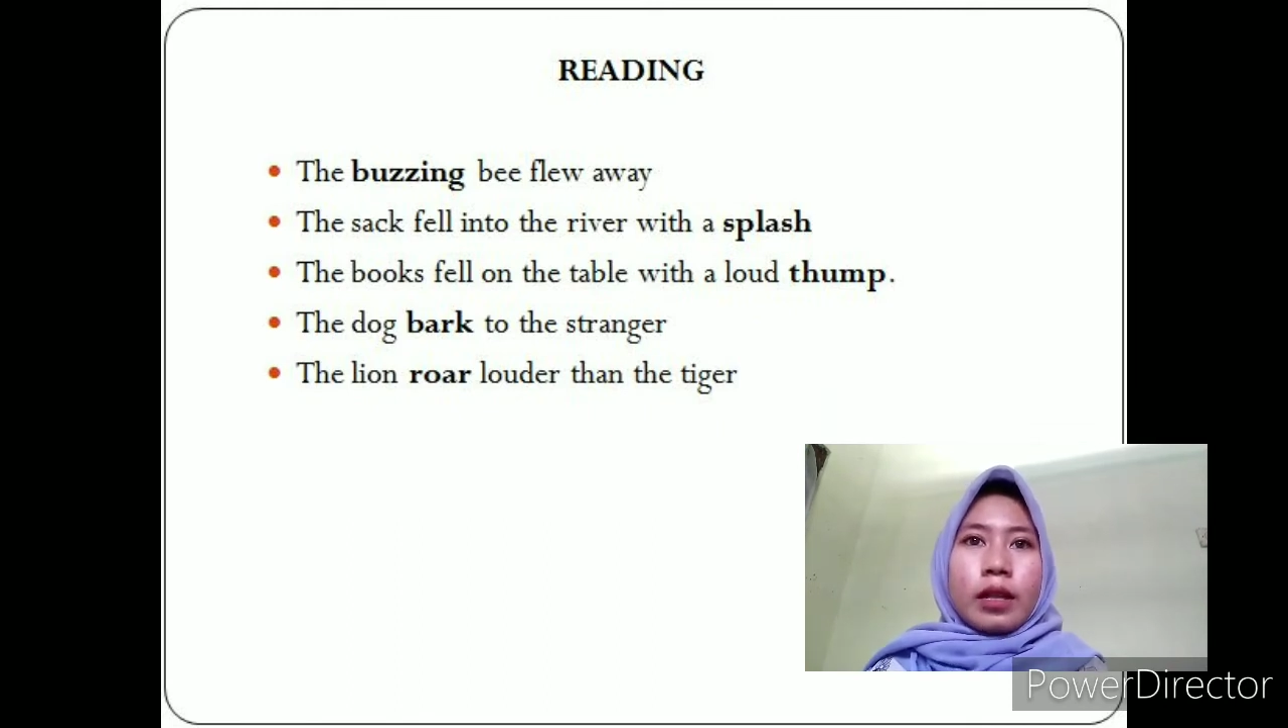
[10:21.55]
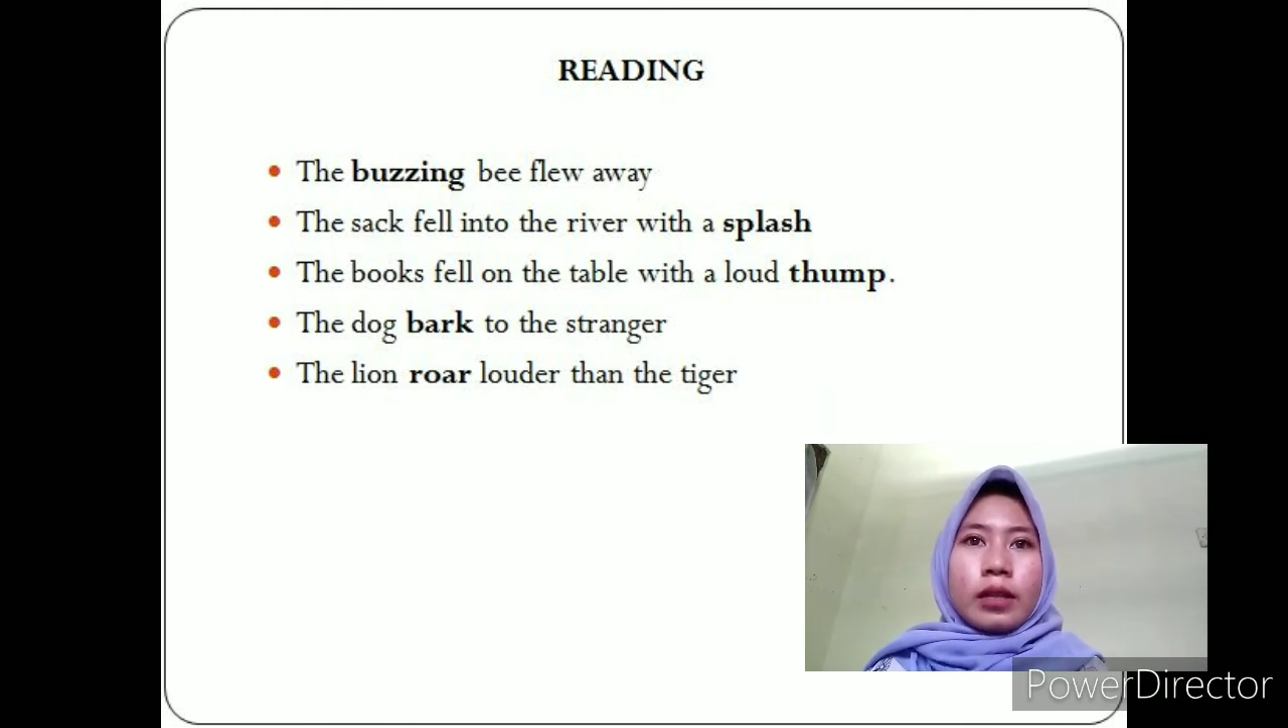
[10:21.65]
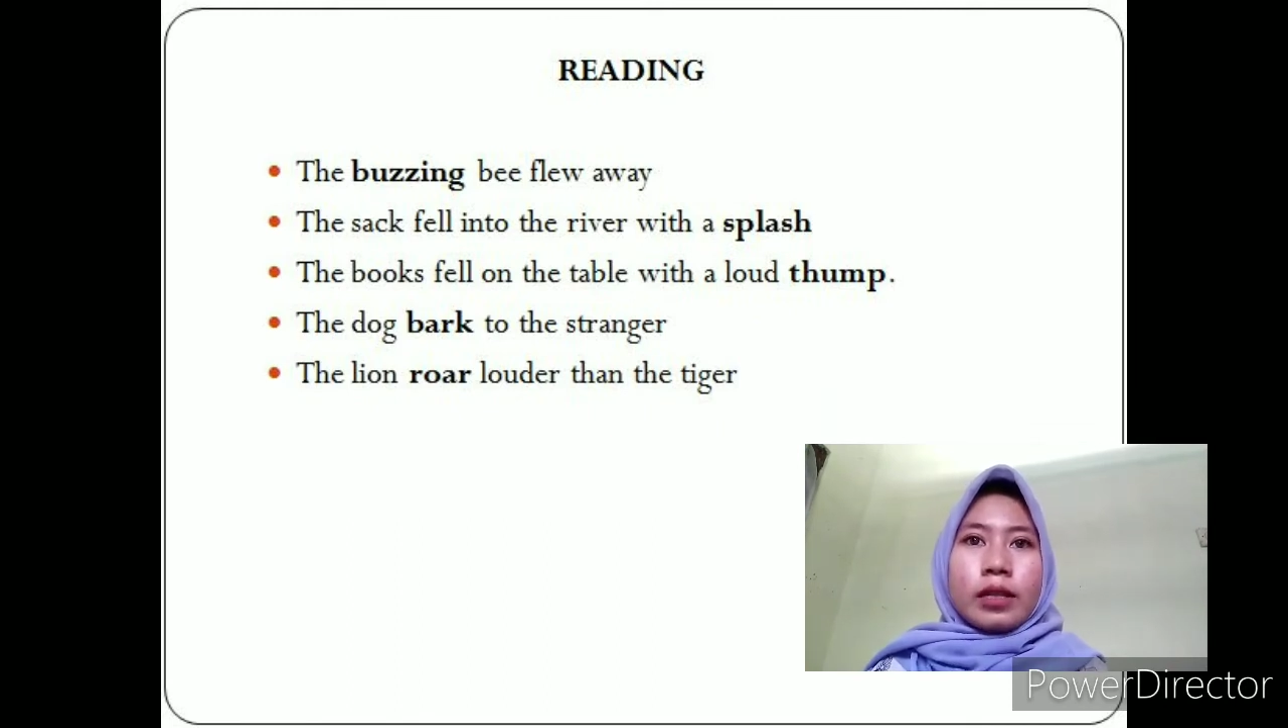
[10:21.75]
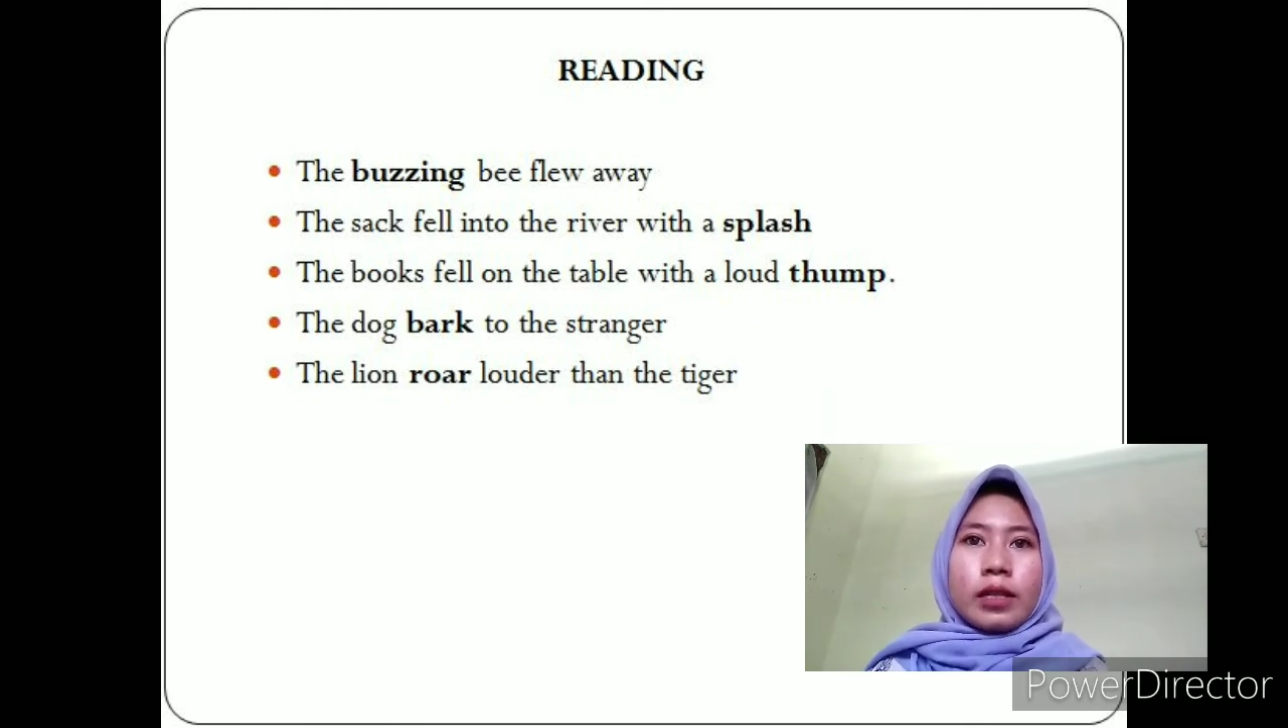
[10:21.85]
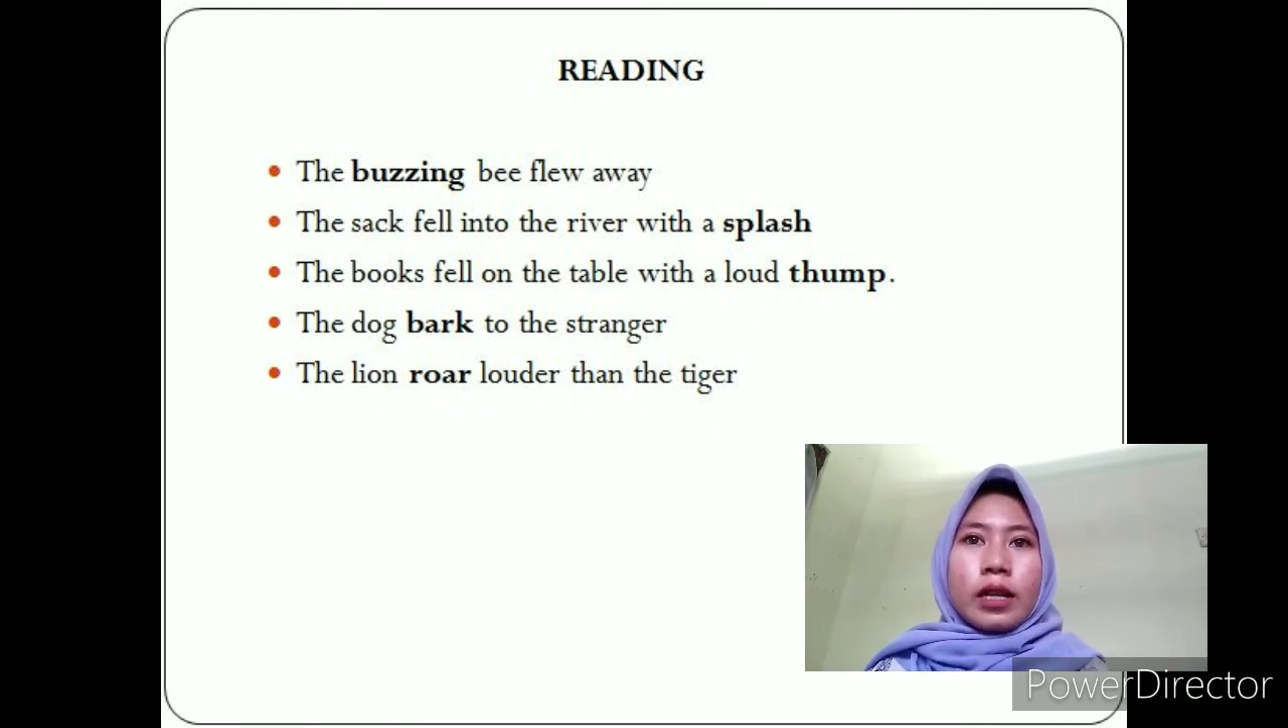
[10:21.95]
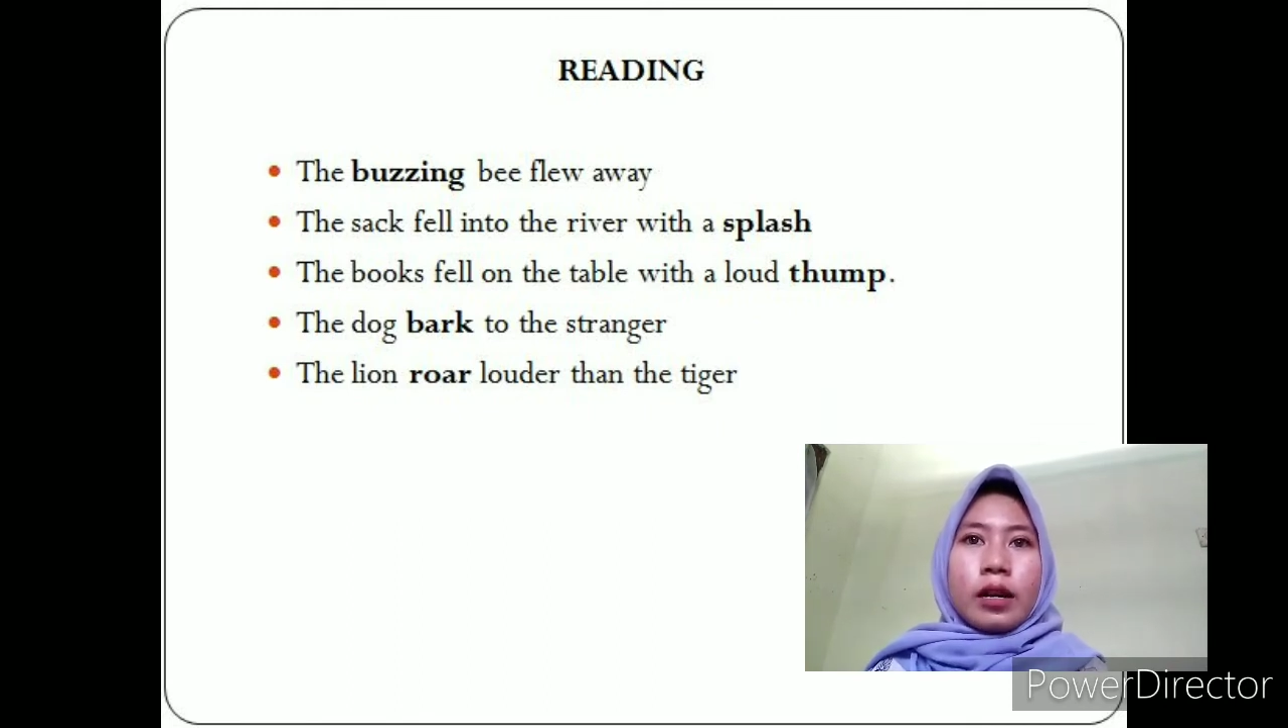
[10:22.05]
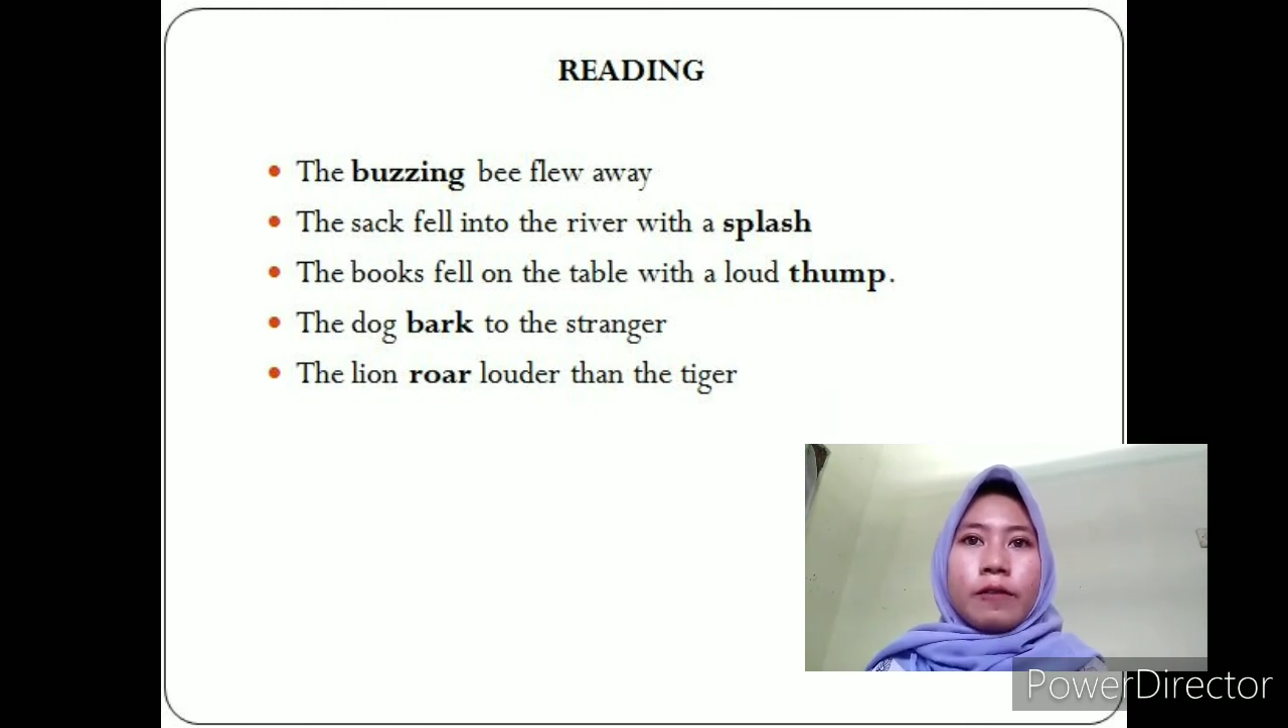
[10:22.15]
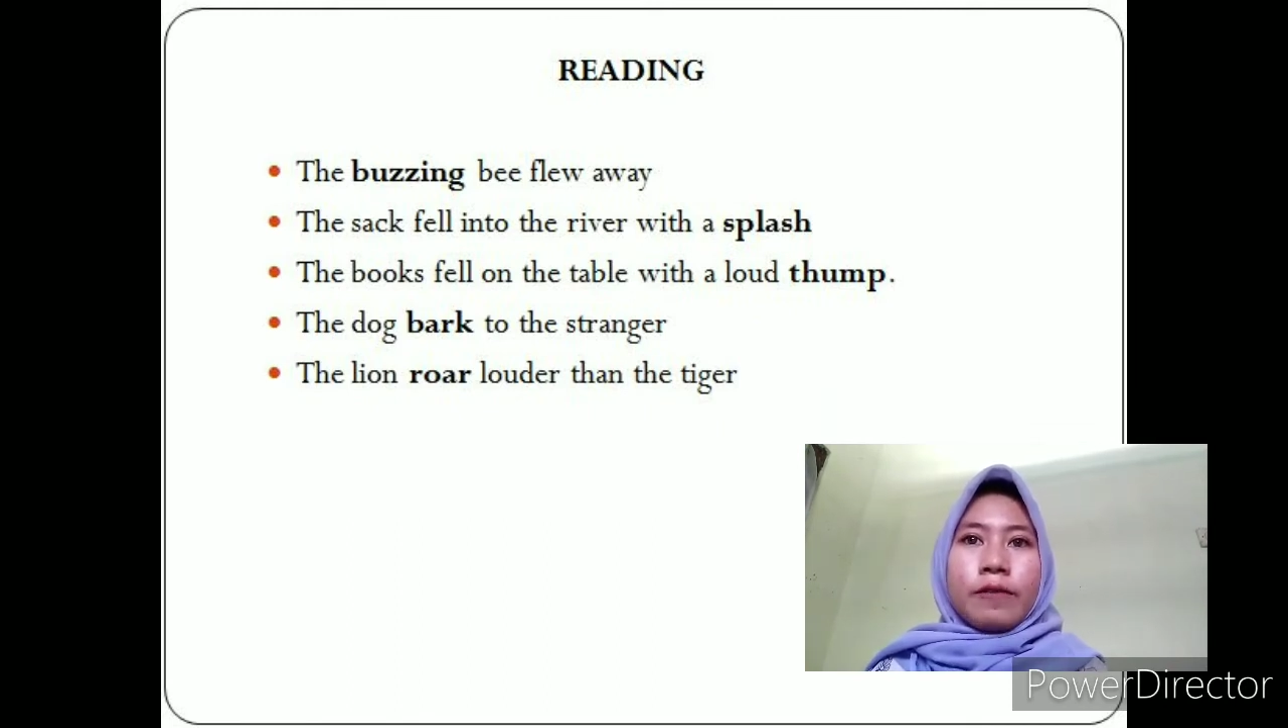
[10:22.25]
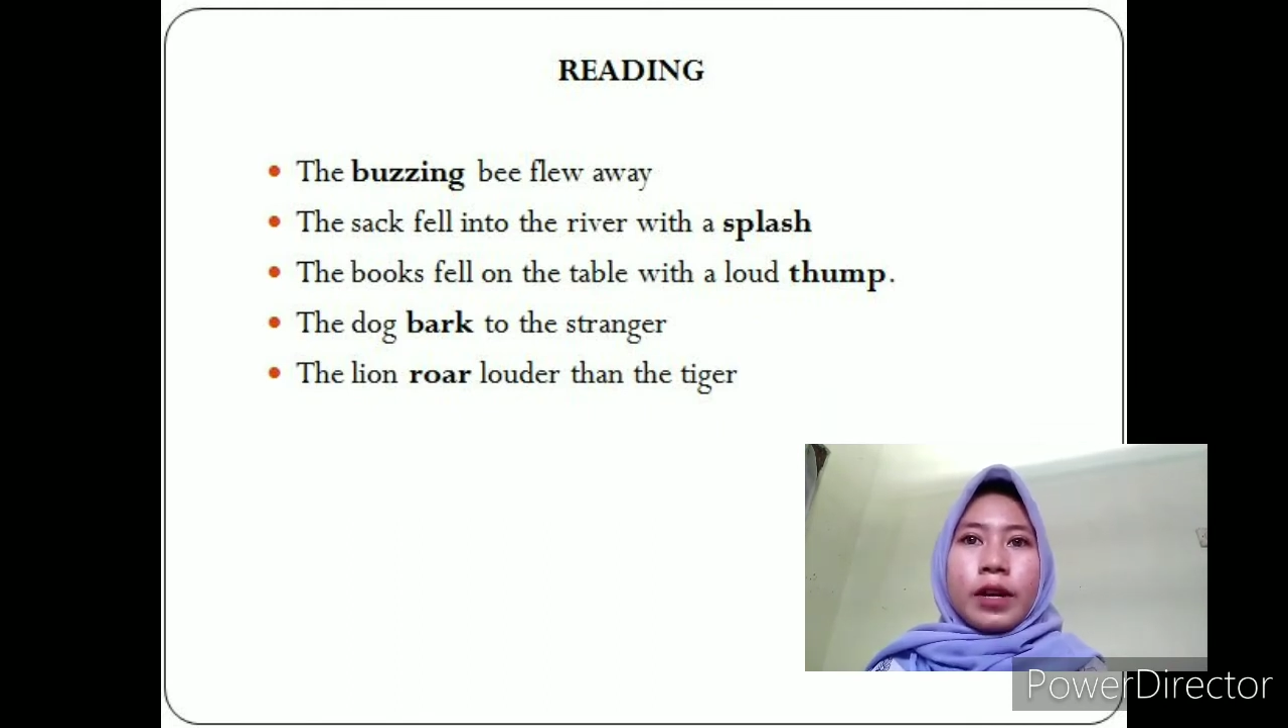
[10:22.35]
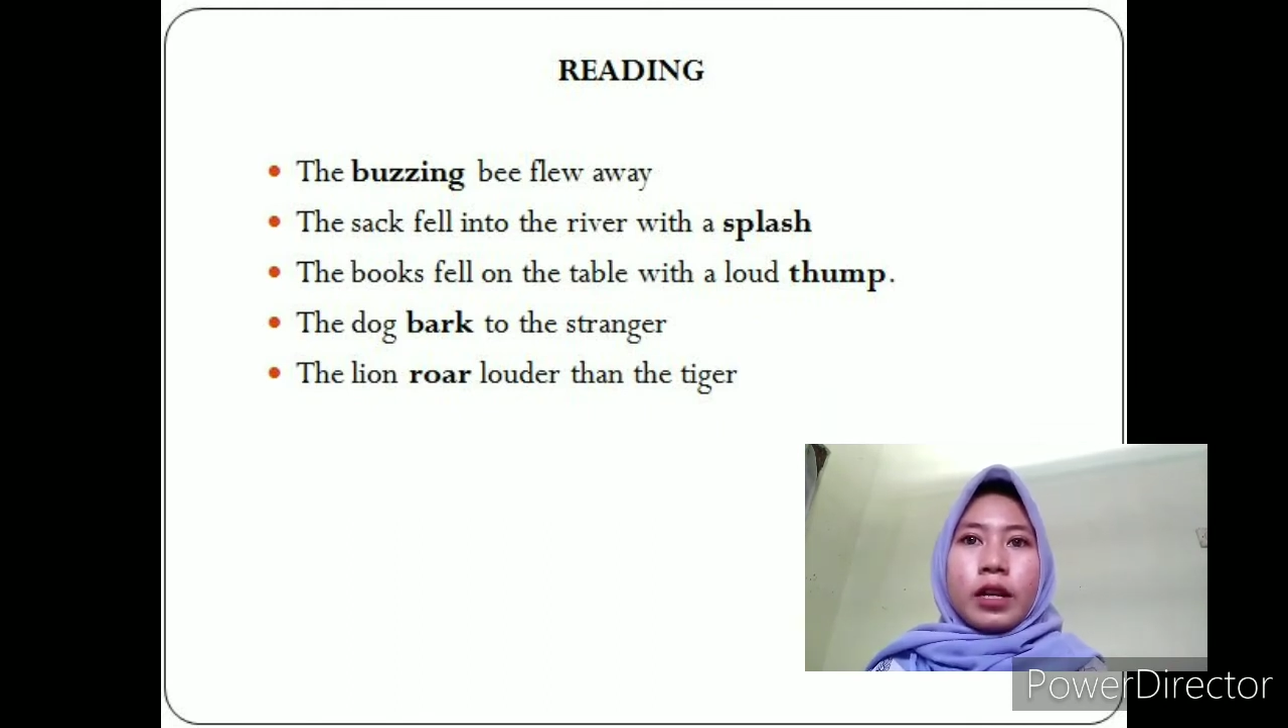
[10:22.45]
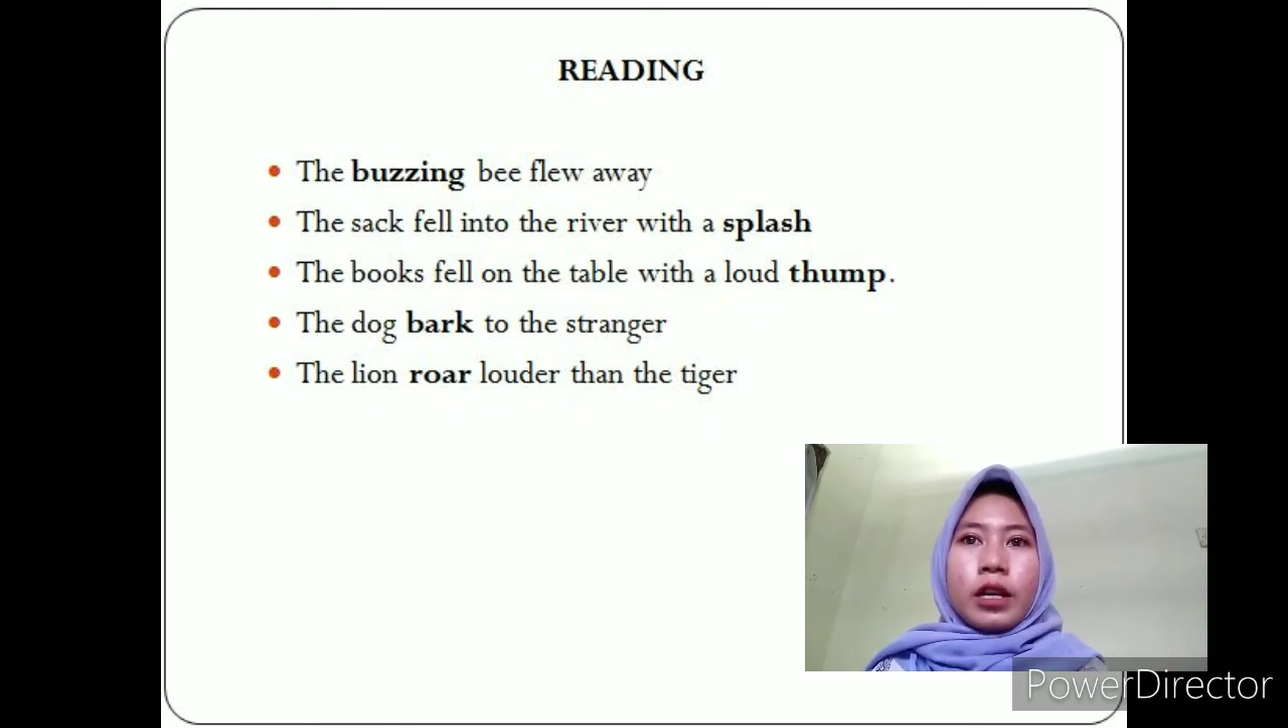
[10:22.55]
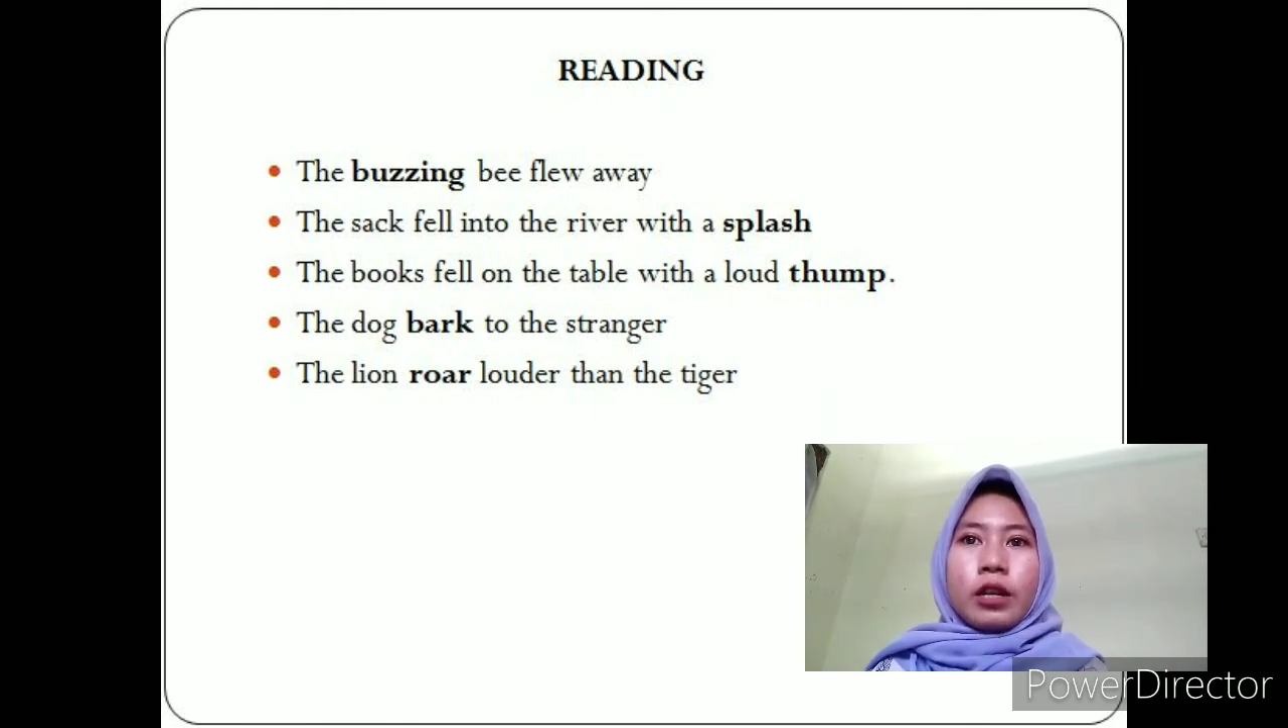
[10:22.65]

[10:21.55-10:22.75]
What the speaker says: The sack fell